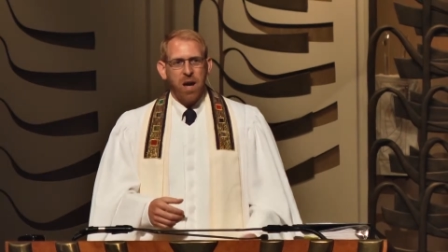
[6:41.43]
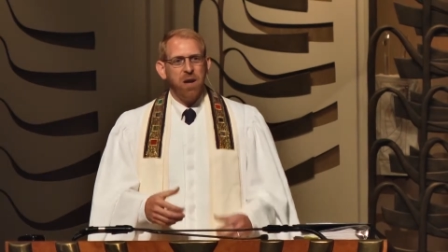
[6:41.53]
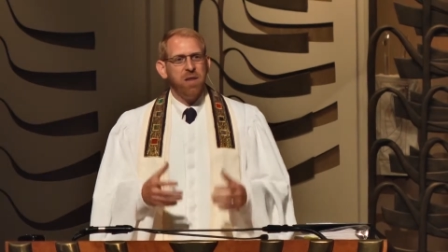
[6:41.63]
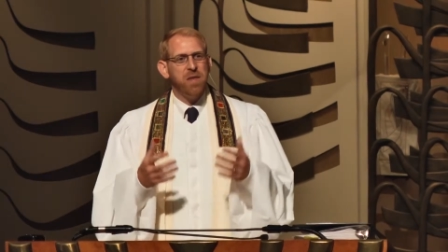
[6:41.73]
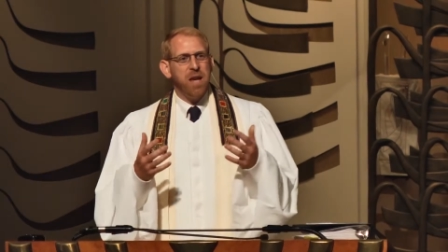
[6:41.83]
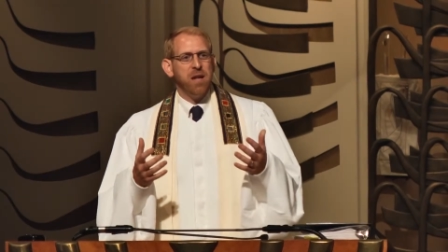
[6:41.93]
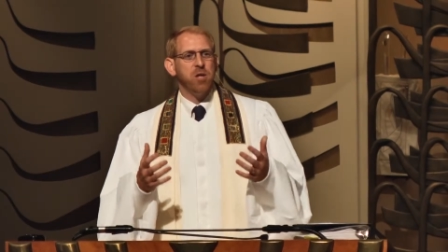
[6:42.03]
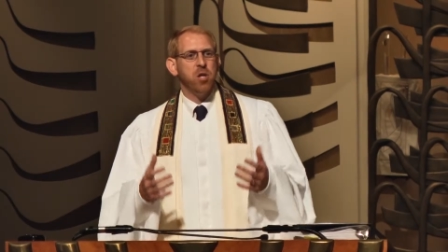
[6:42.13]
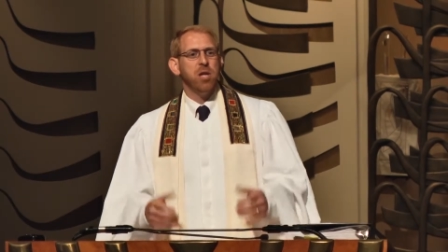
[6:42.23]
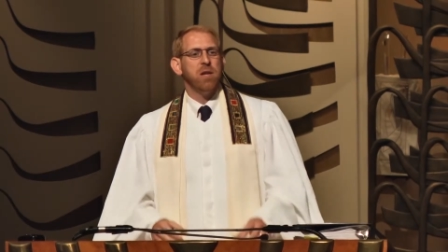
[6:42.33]
How did they
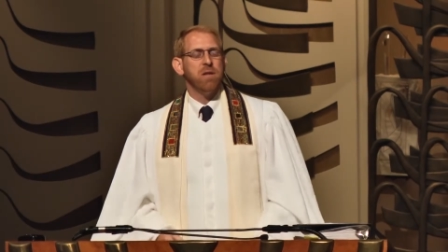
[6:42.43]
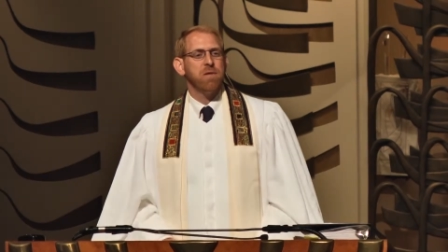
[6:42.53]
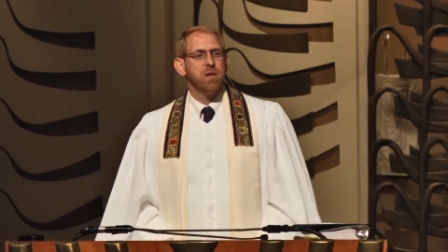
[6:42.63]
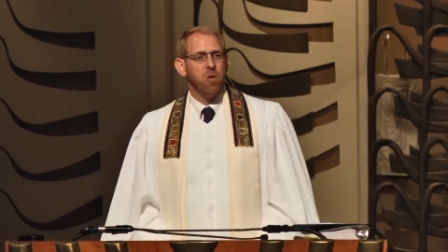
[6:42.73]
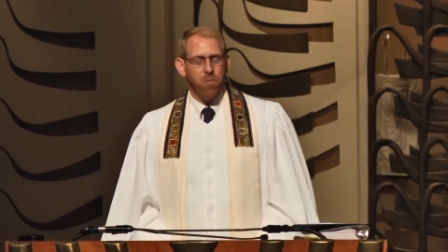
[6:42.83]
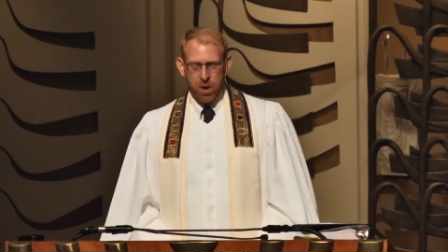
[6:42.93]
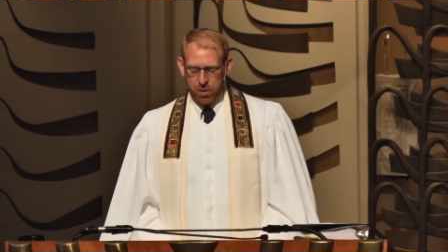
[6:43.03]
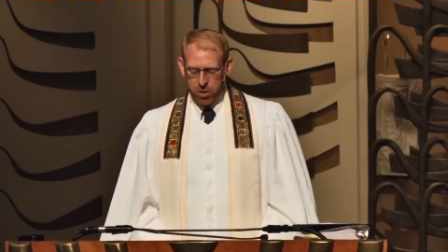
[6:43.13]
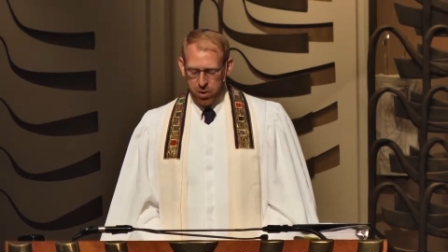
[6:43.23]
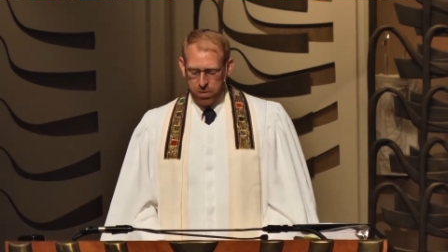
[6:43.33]
achieve so
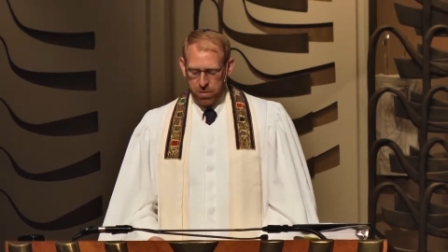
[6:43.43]
much?